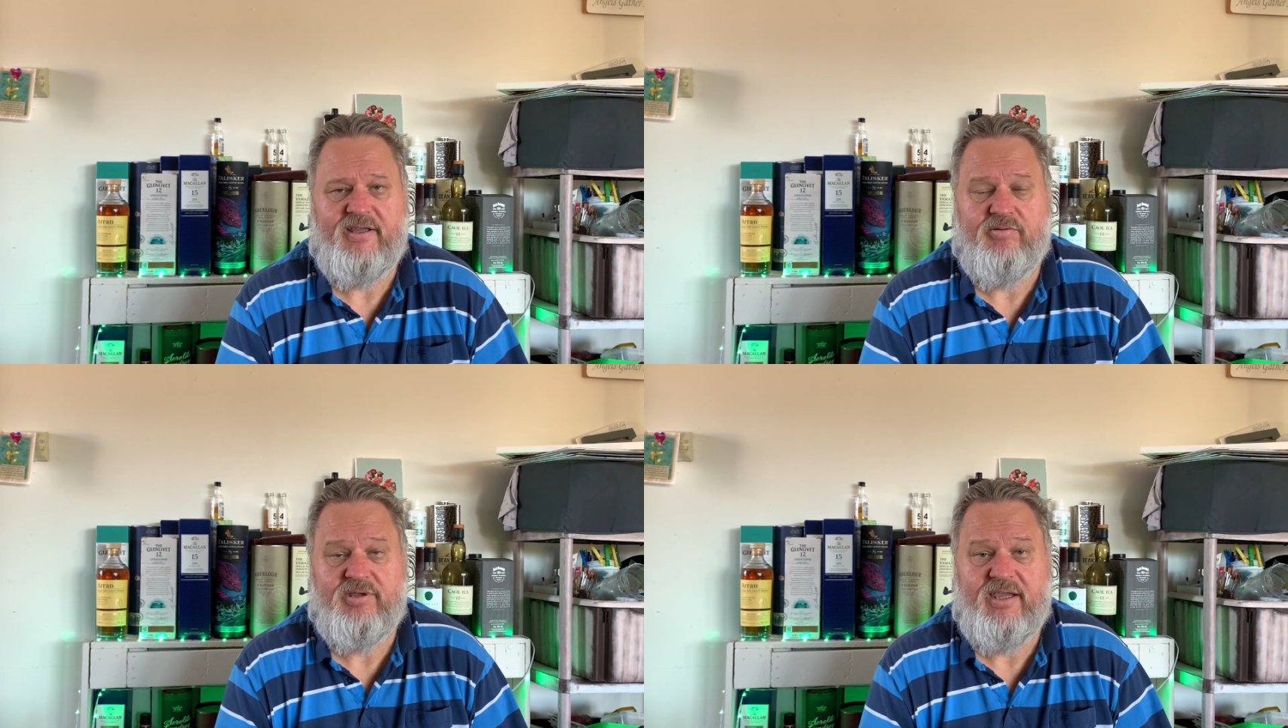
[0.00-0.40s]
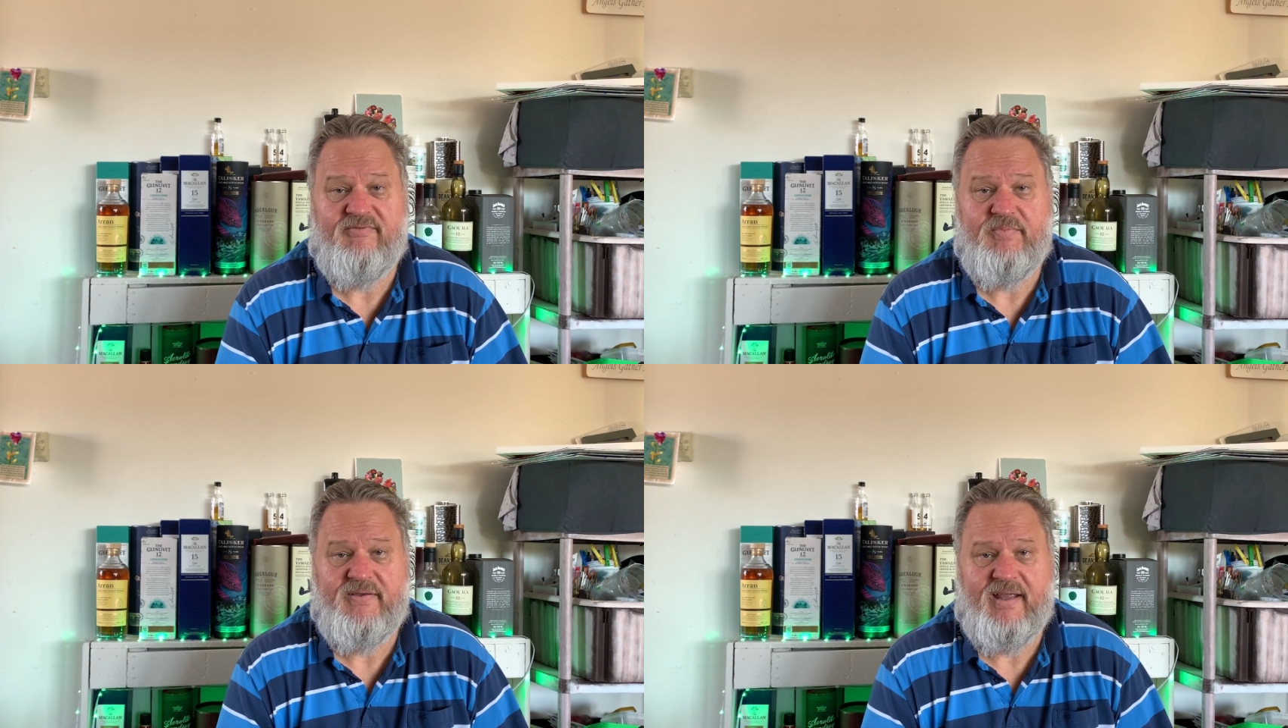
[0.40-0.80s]
don't give
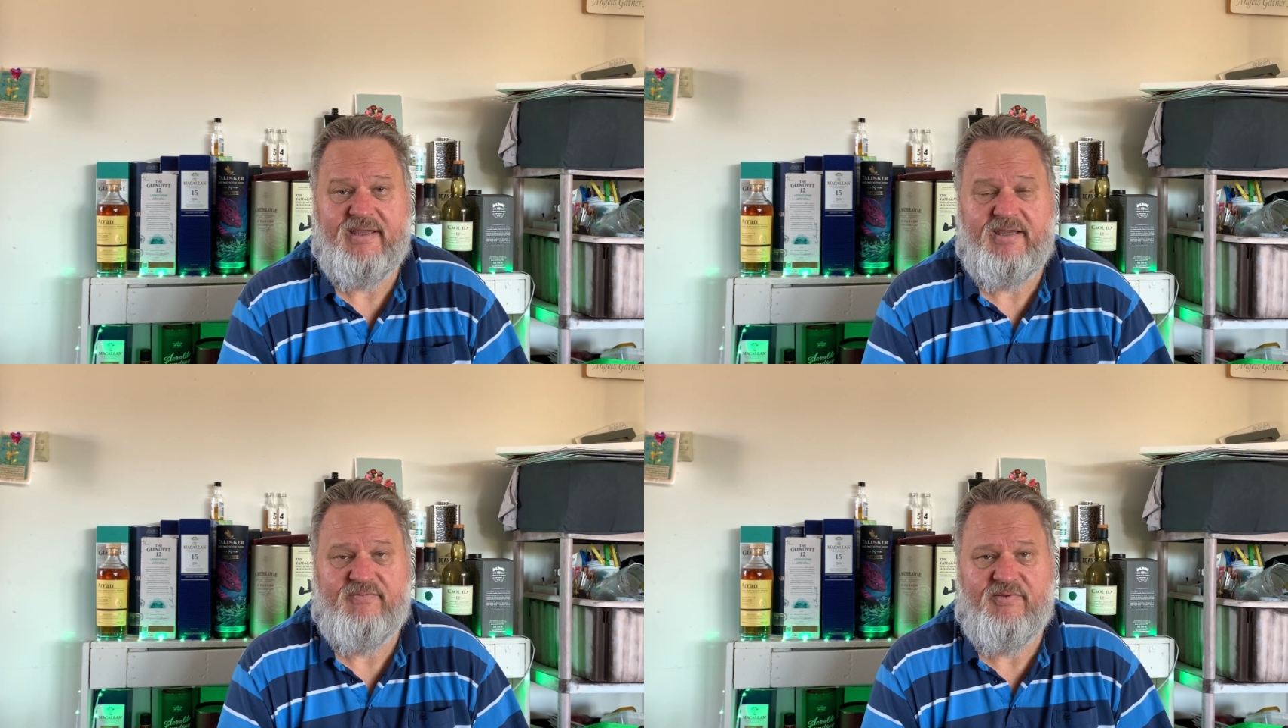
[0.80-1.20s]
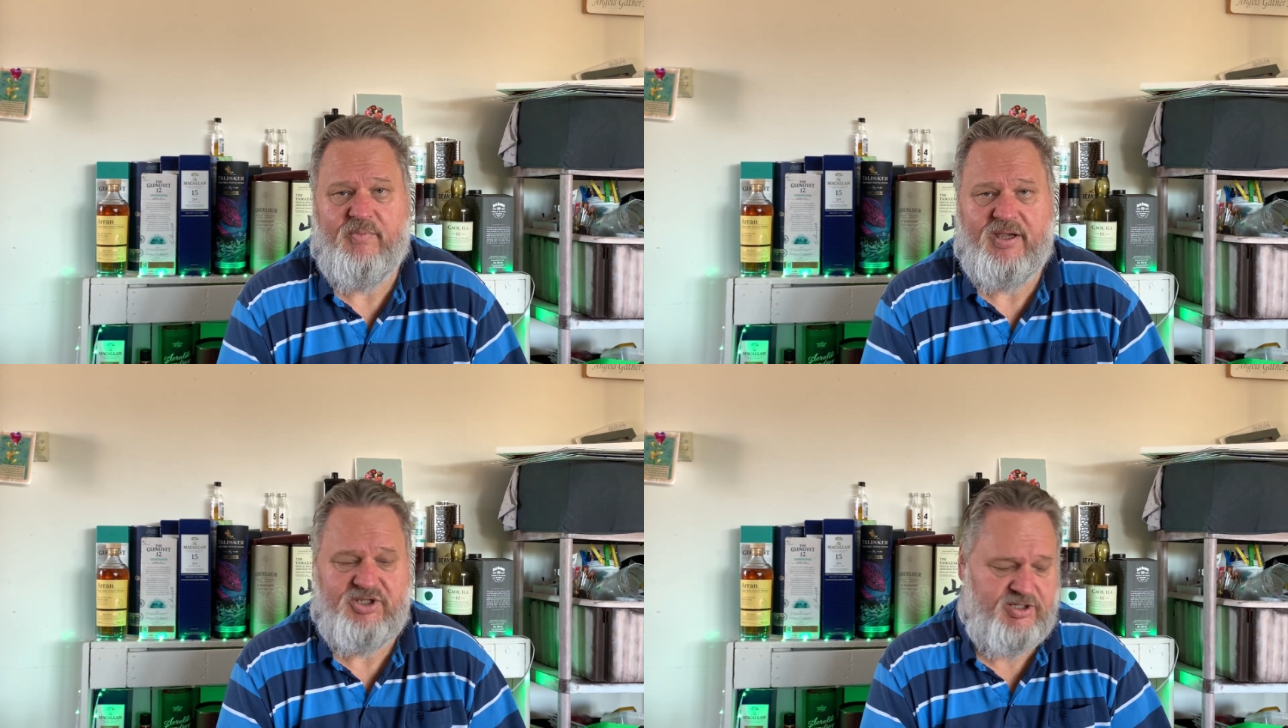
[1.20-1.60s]
me that
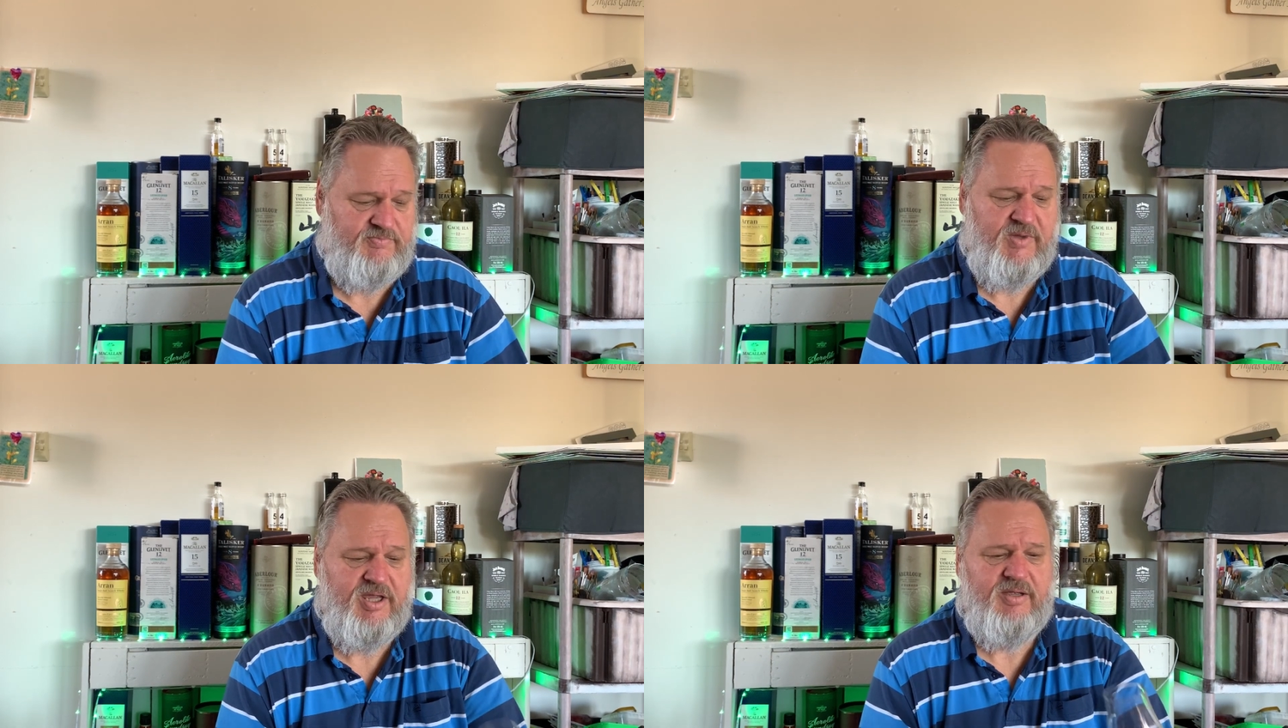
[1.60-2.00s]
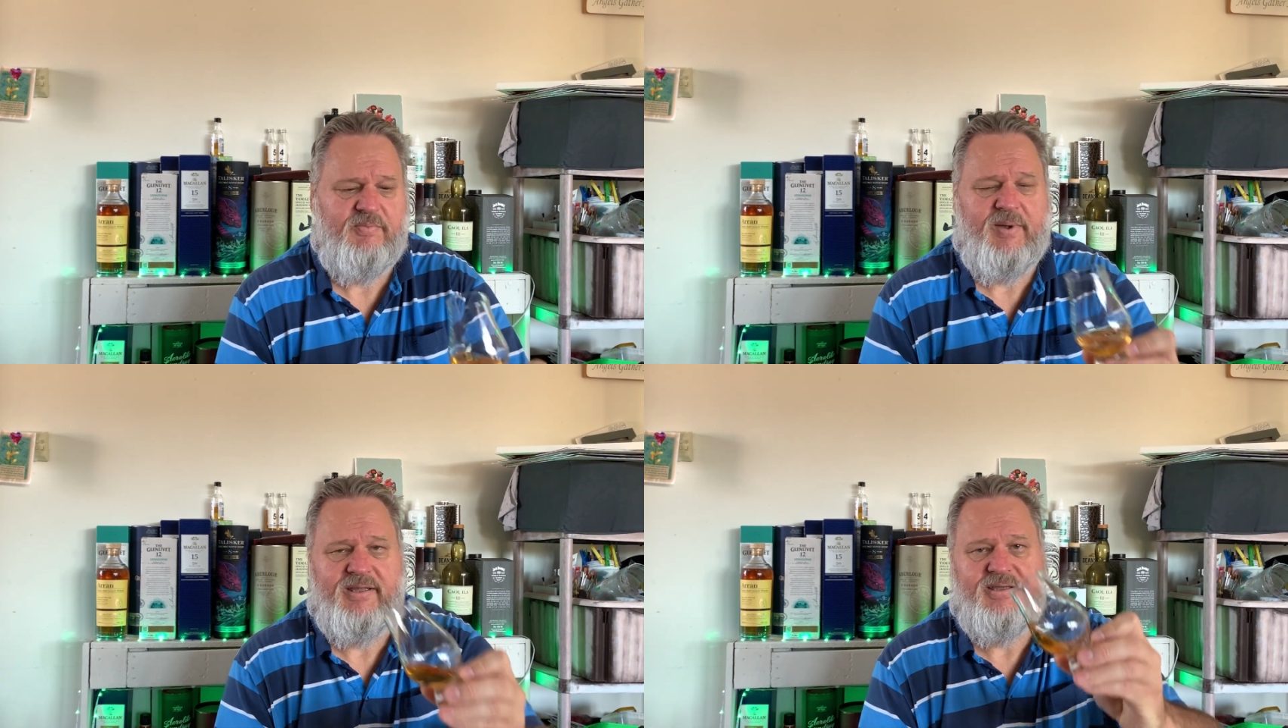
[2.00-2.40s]
information,
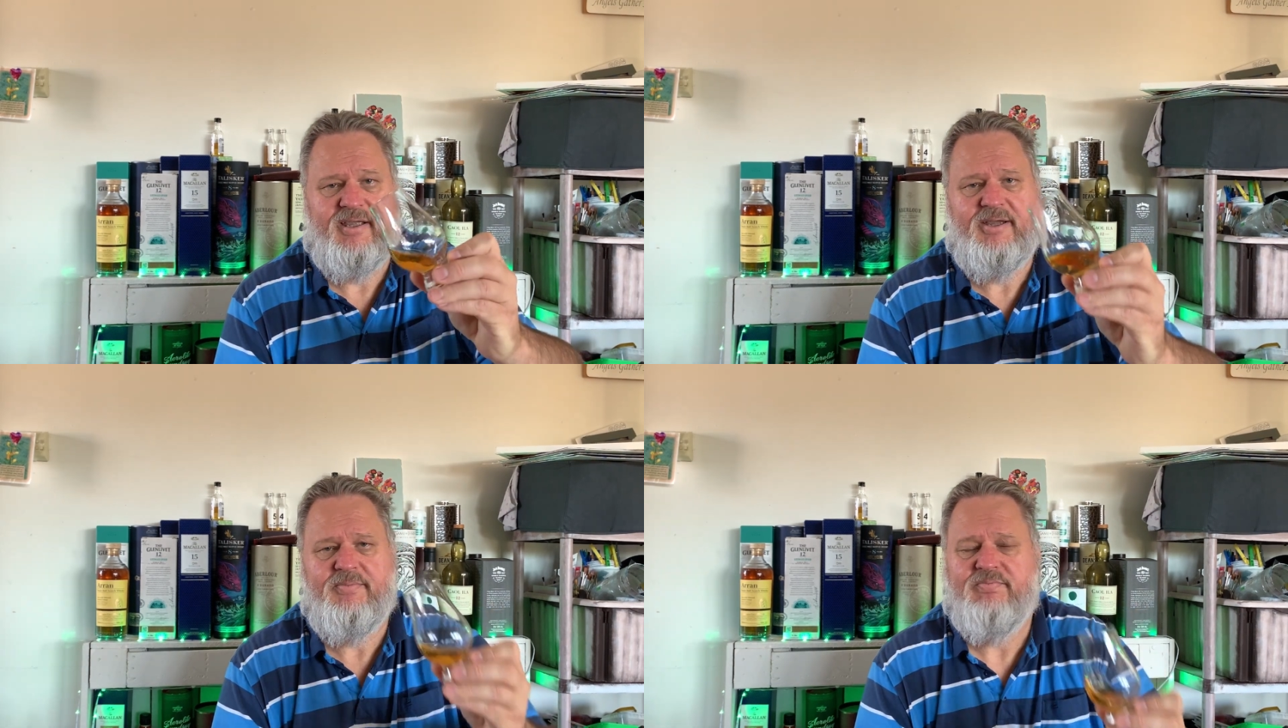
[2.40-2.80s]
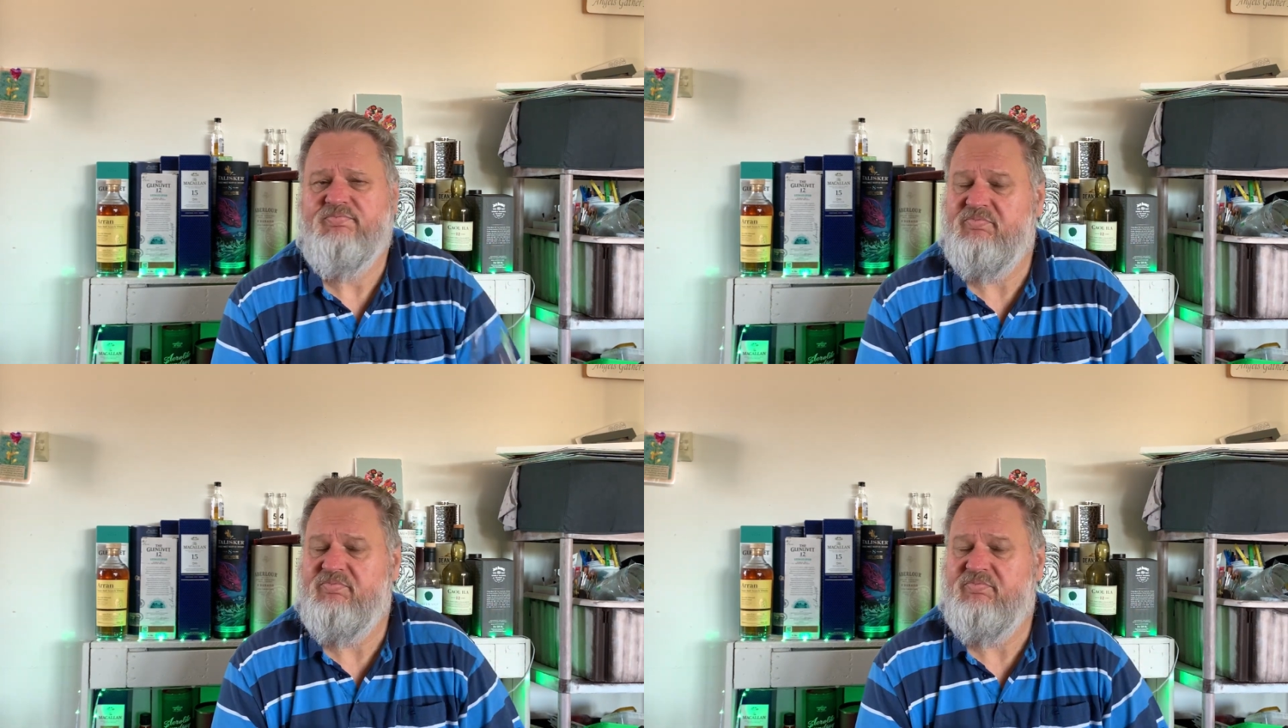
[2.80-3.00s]
but there